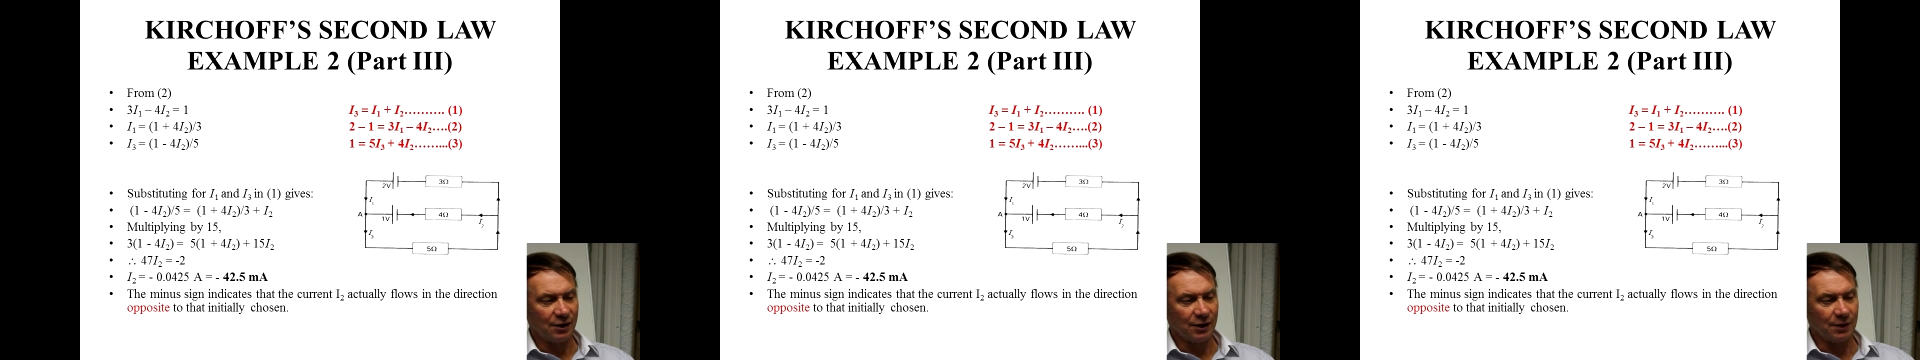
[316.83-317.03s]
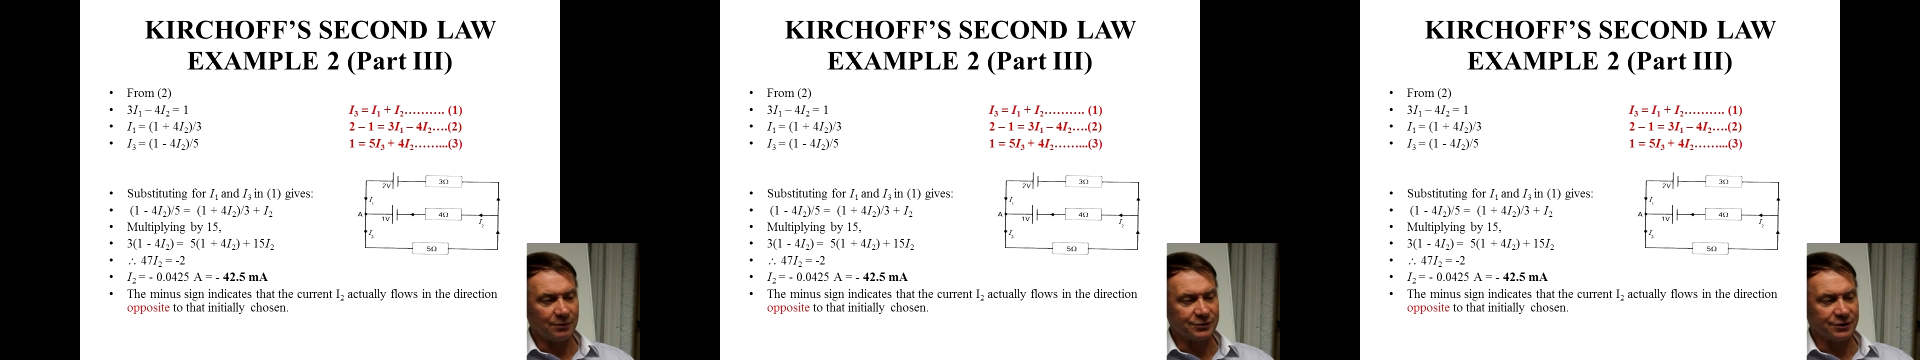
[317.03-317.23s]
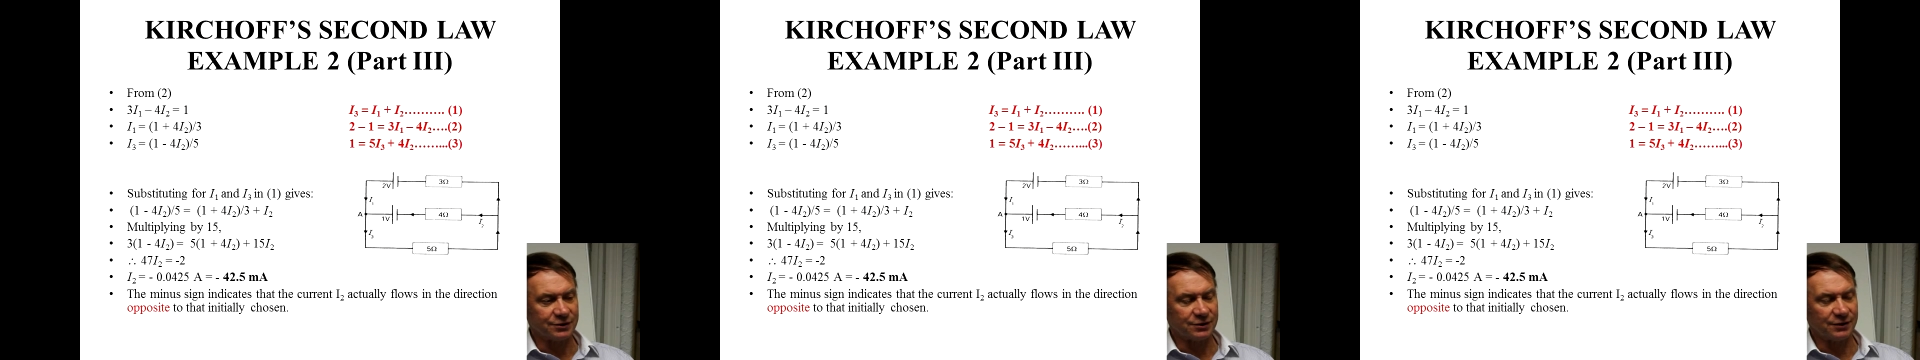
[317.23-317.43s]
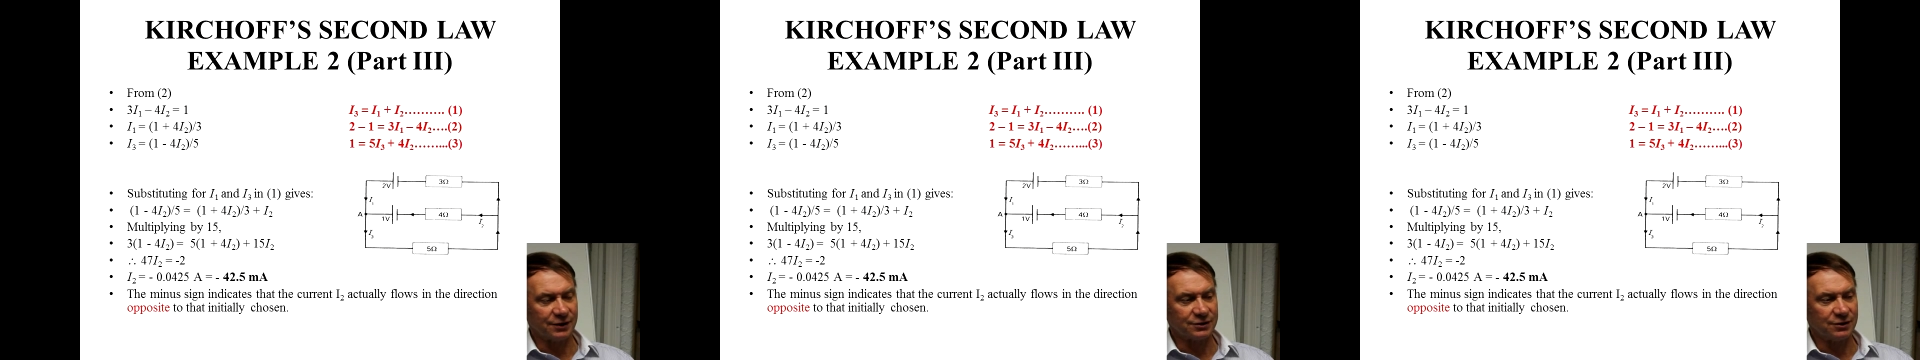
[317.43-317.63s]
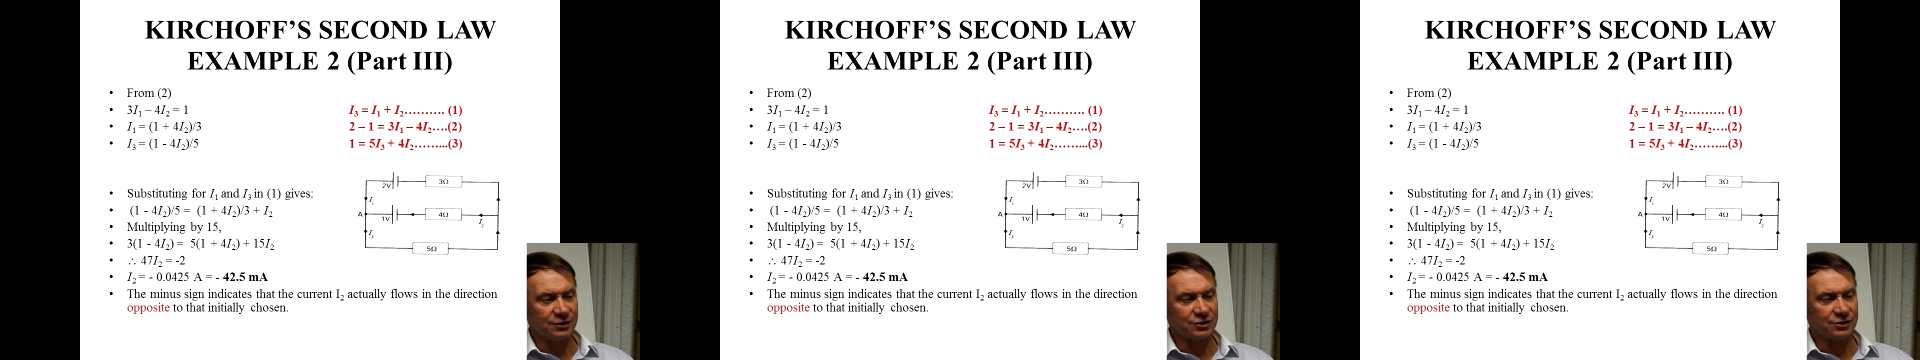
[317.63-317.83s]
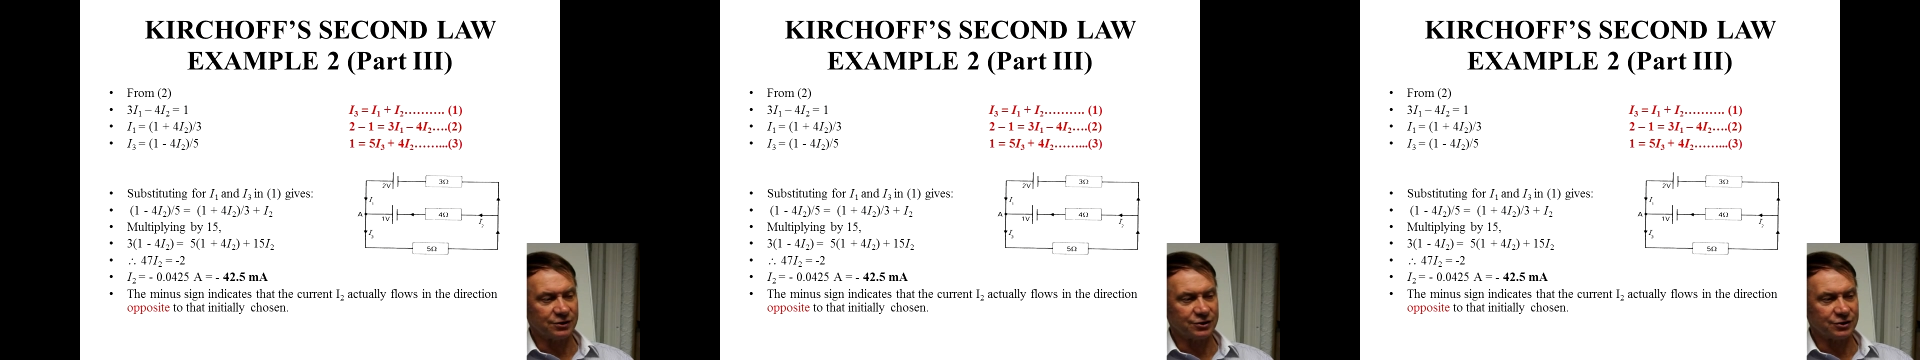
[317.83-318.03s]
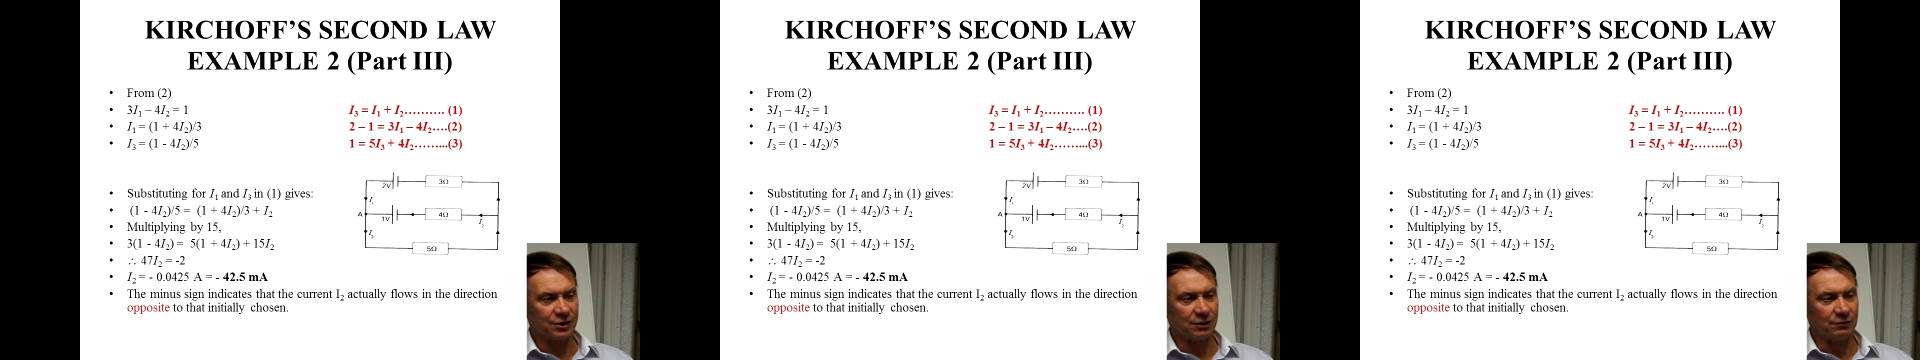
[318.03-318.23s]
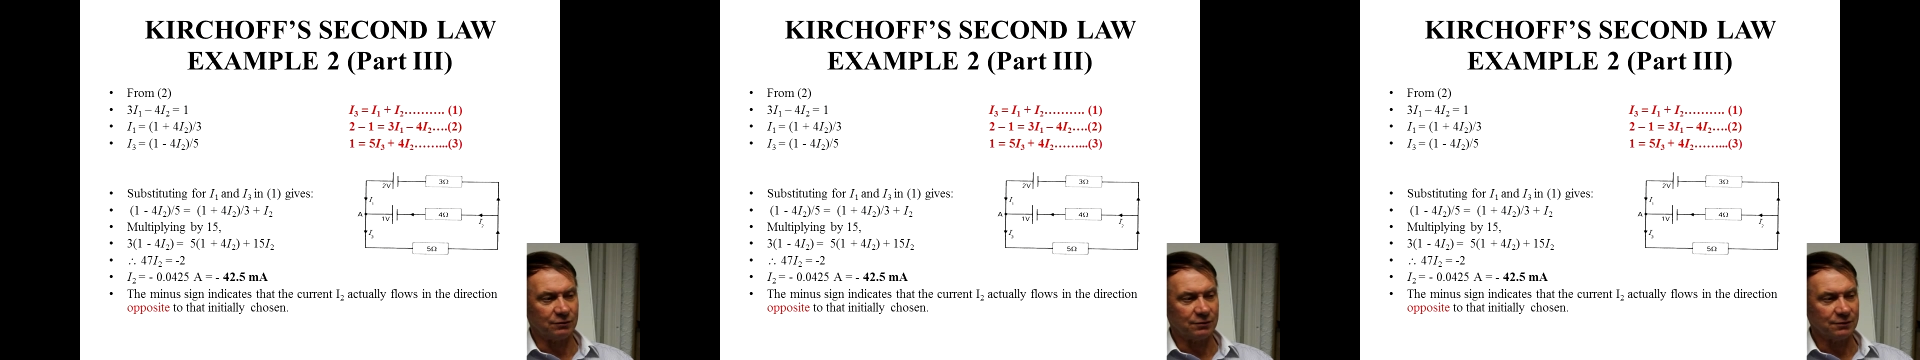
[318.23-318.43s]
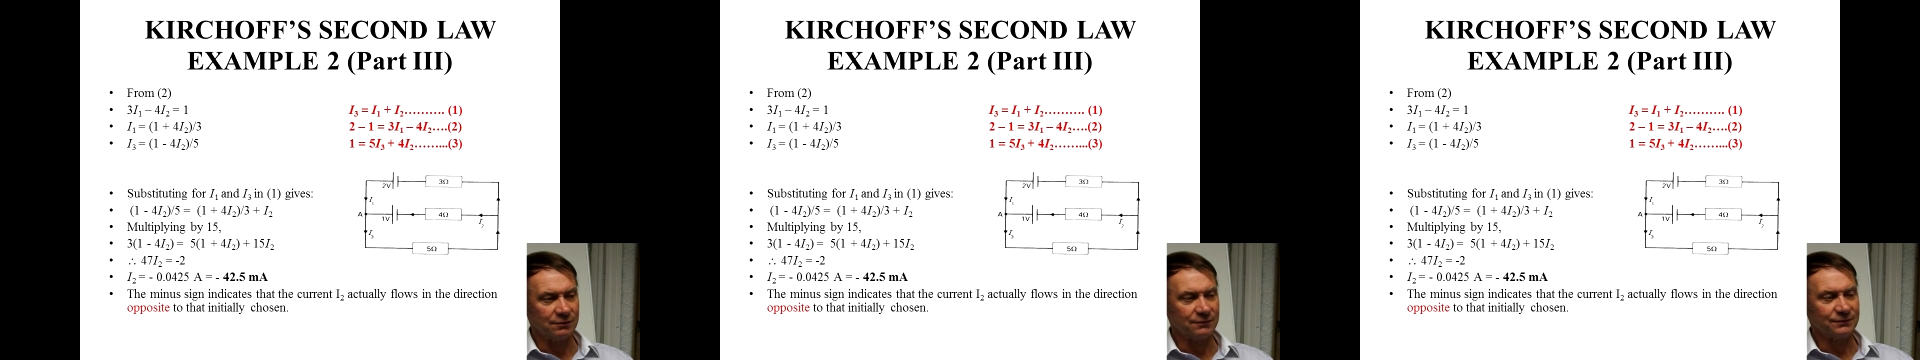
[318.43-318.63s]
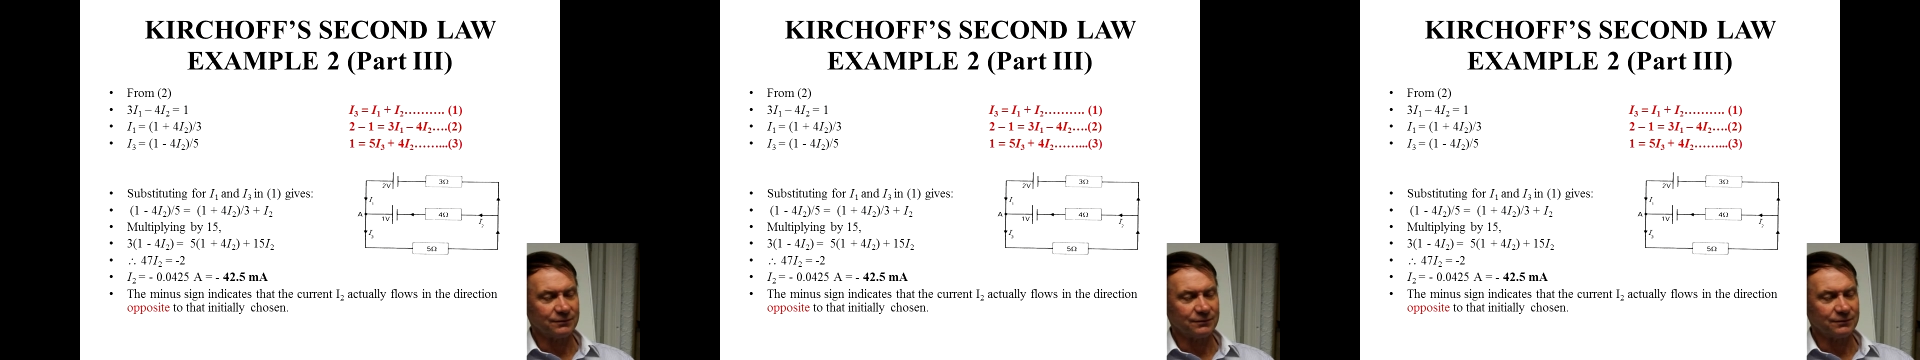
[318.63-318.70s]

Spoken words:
opposite to that initially shown.